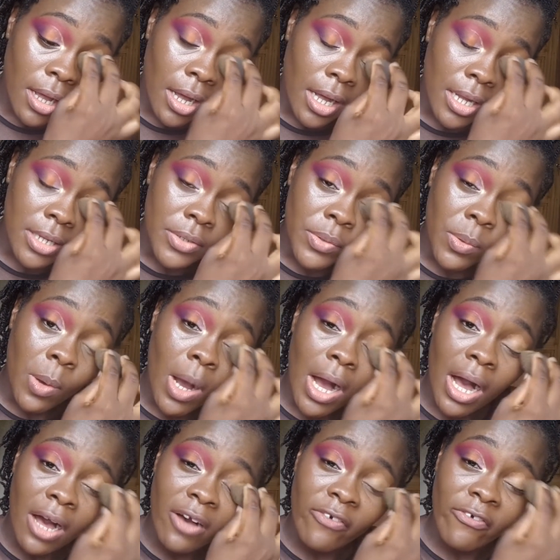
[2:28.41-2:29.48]
and you
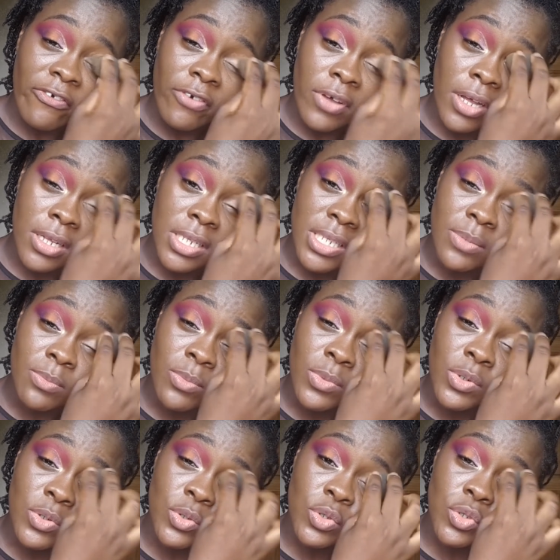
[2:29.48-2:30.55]
have the
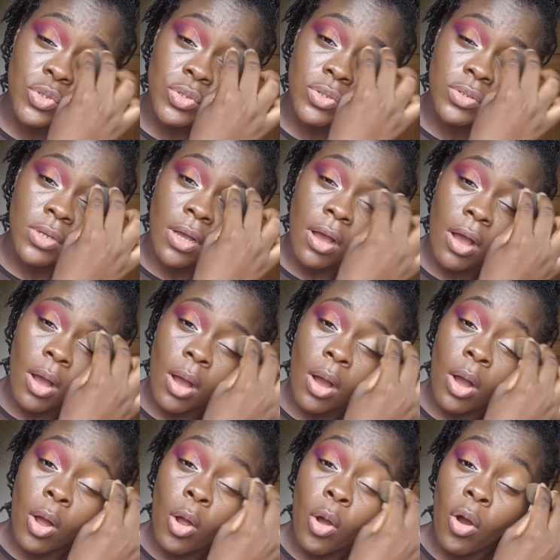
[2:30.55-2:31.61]
most
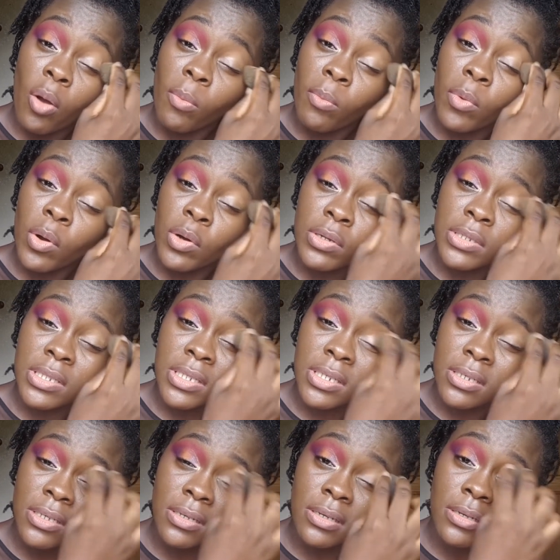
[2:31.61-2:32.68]
common
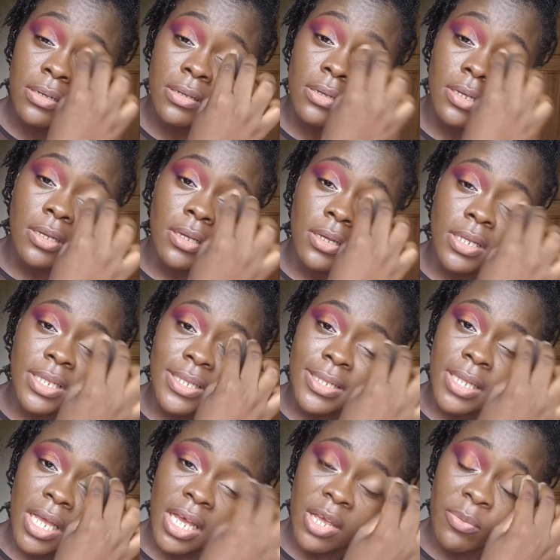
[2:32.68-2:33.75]

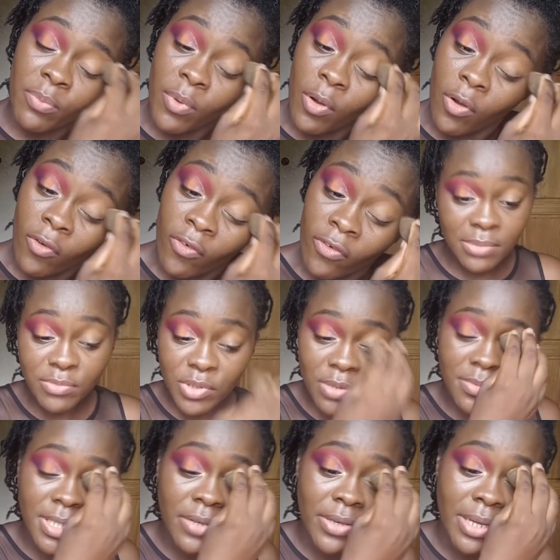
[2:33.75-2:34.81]
type of
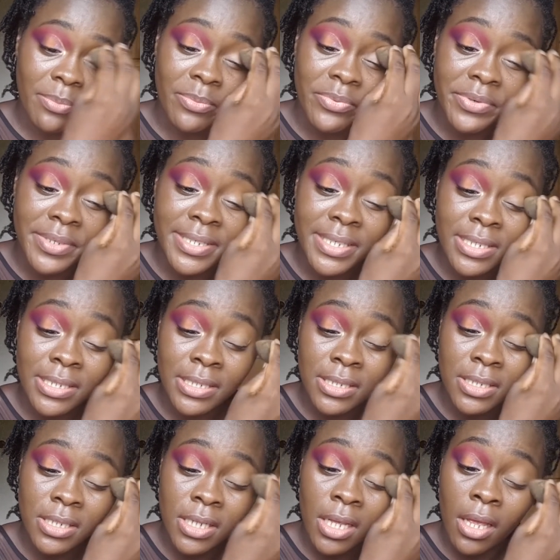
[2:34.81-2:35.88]
symptoms that you can
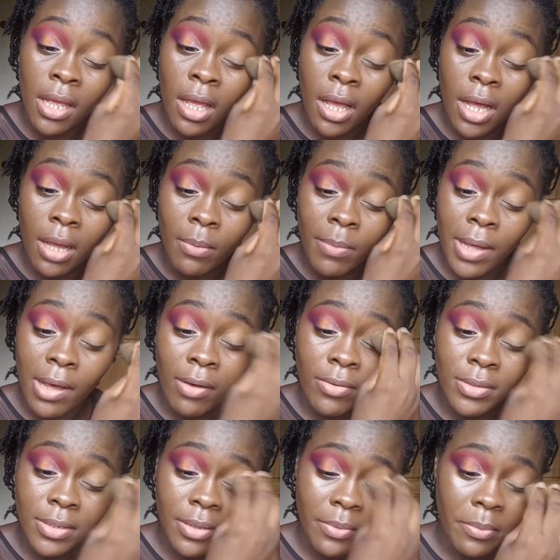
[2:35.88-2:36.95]
present
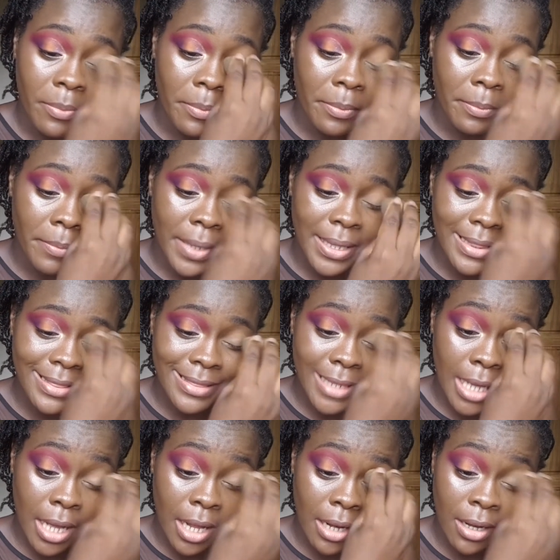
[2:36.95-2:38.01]
about
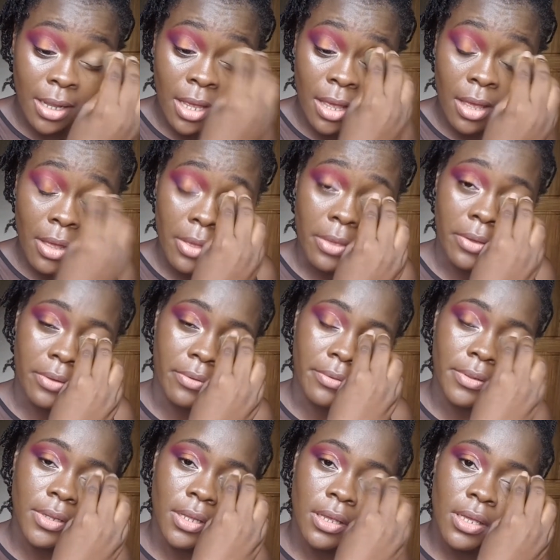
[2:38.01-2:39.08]
mental health.
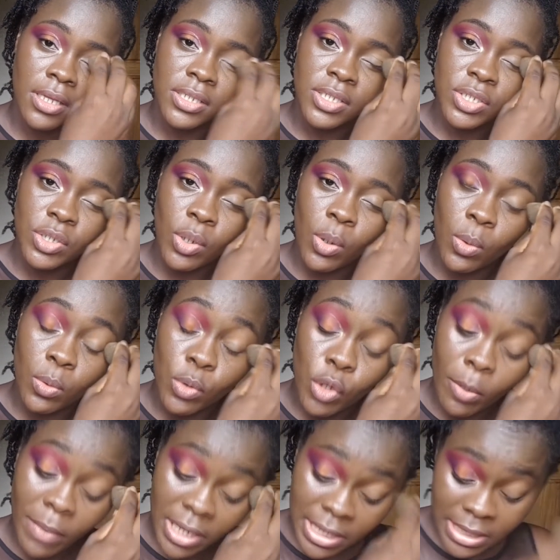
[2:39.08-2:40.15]
So
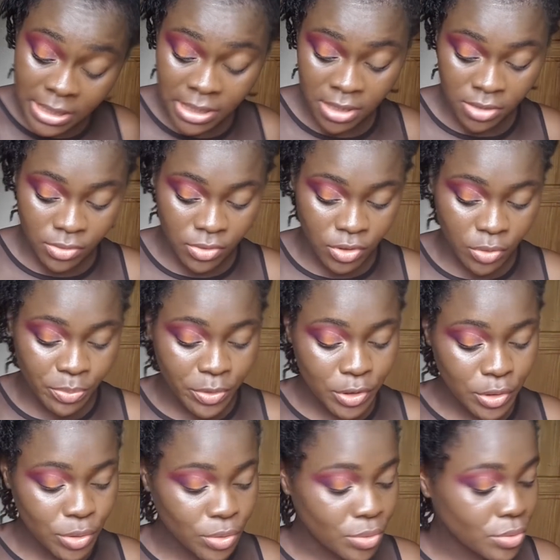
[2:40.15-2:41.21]
normally you're
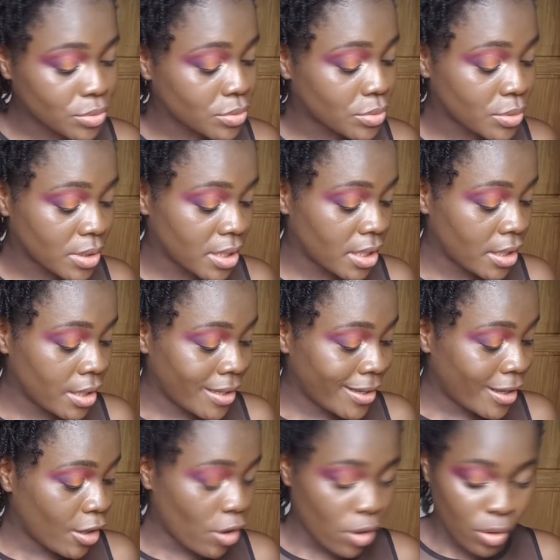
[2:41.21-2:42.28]
supposed to
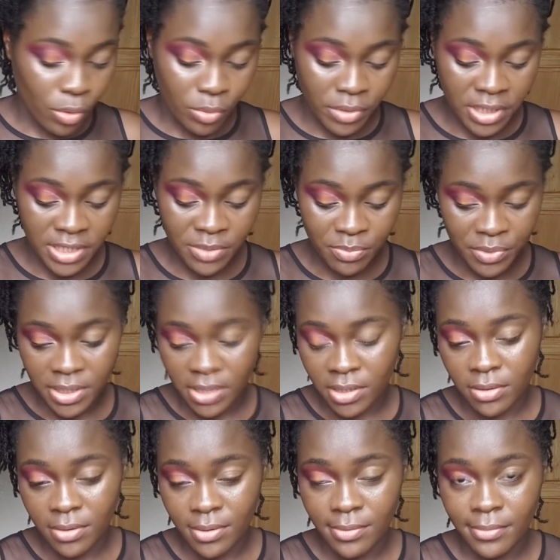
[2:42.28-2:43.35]
always
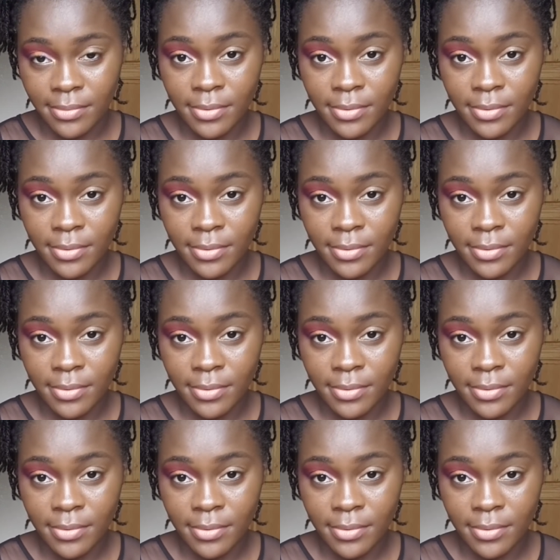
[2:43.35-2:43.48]
be,